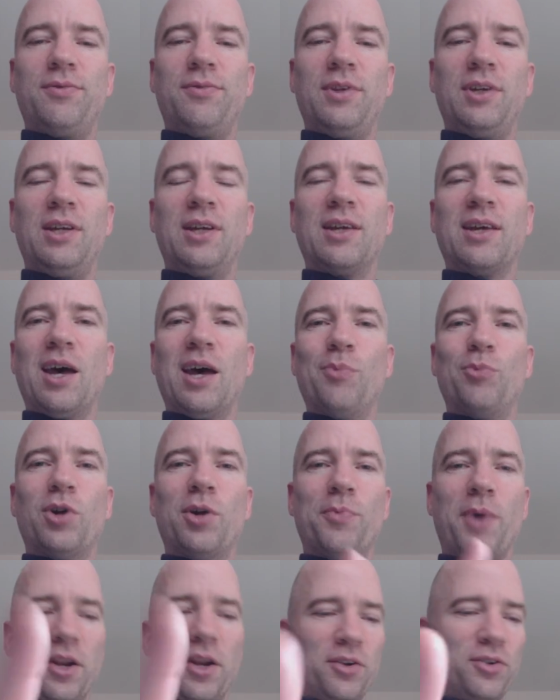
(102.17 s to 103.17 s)
the camera
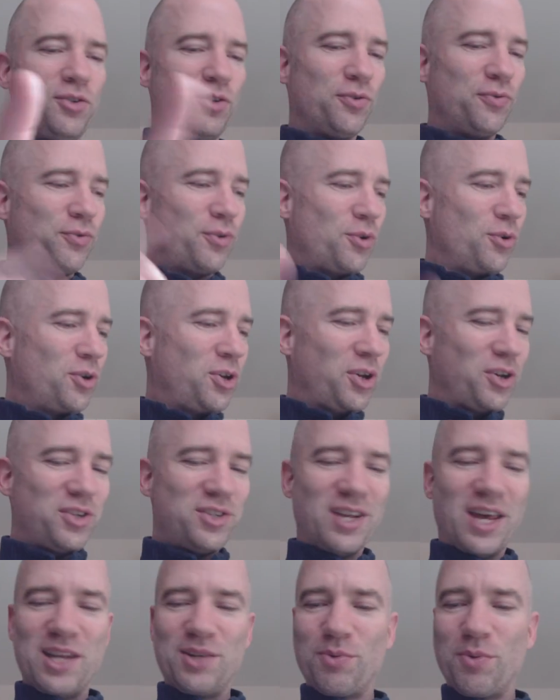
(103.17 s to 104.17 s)
managed to focus
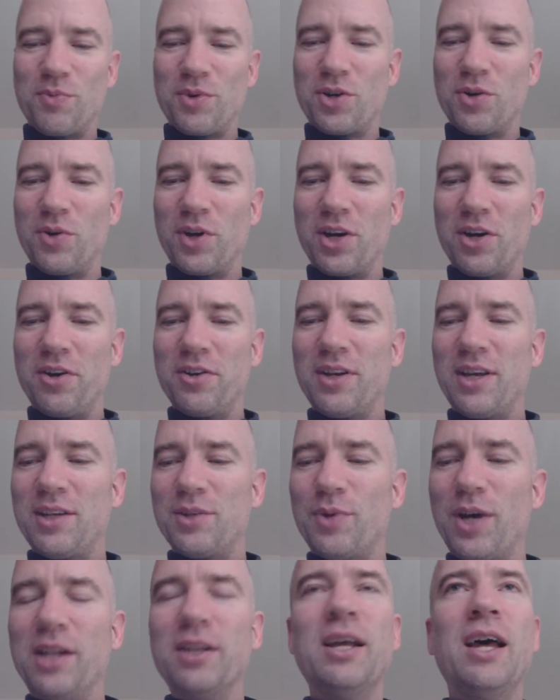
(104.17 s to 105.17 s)
as we were going on as
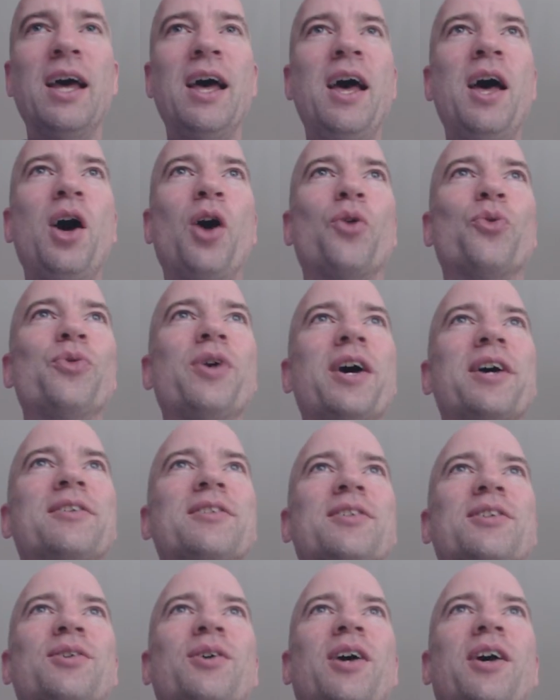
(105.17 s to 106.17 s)
well. Right,
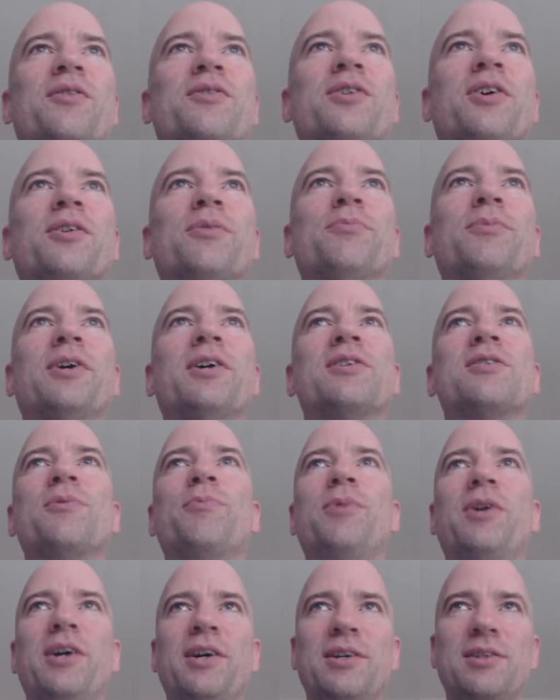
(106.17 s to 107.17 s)
so I've got my
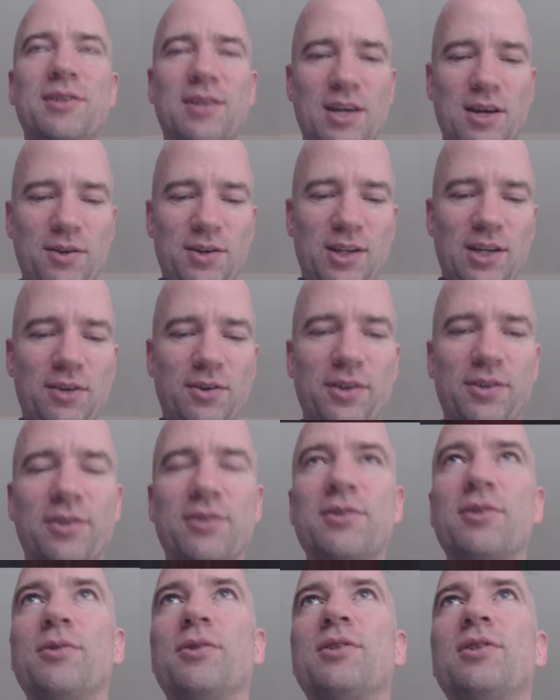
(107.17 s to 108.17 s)
supplies down here. I'll
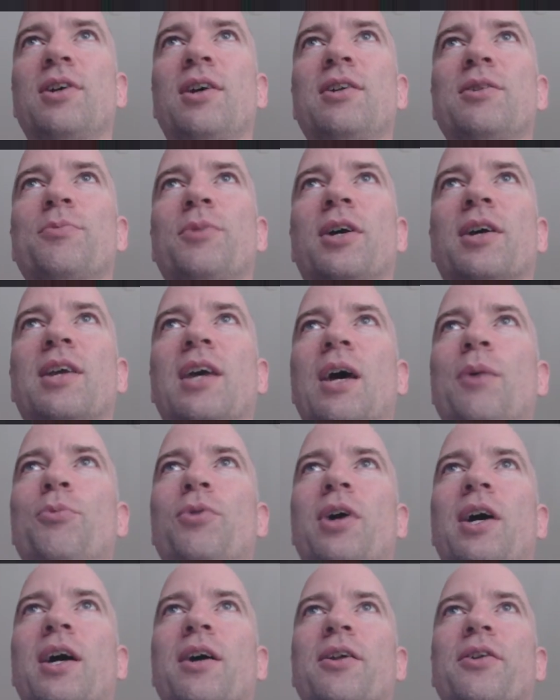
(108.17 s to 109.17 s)
just change my
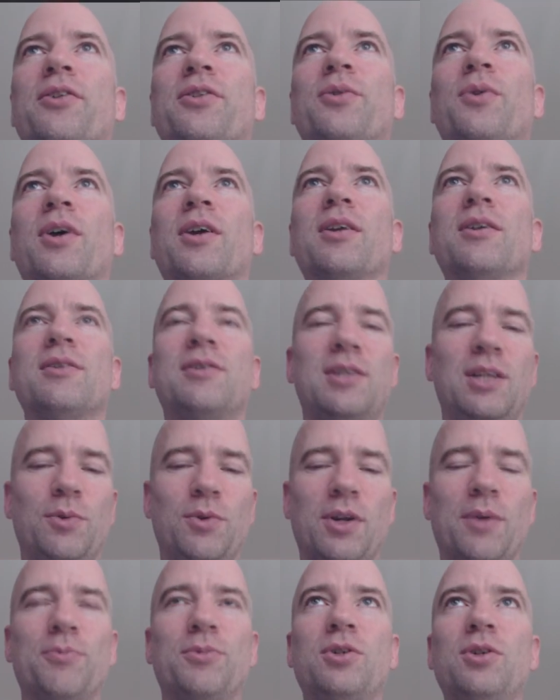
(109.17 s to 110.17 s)
camera angle so I can see what
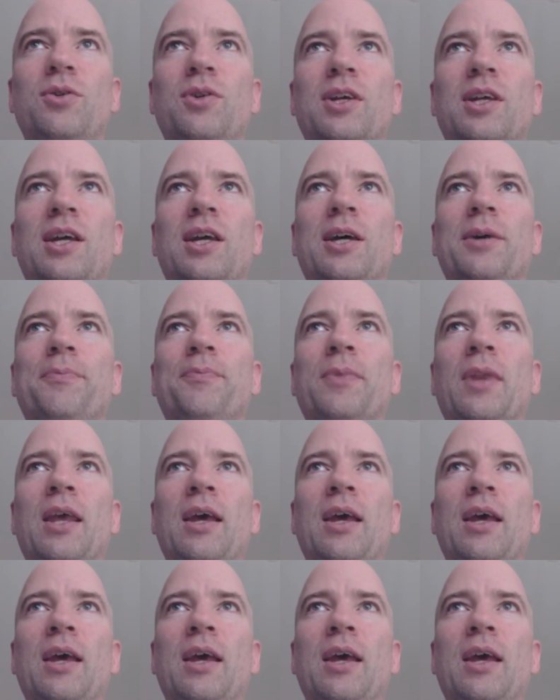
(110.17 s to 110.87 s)
I'm doing here.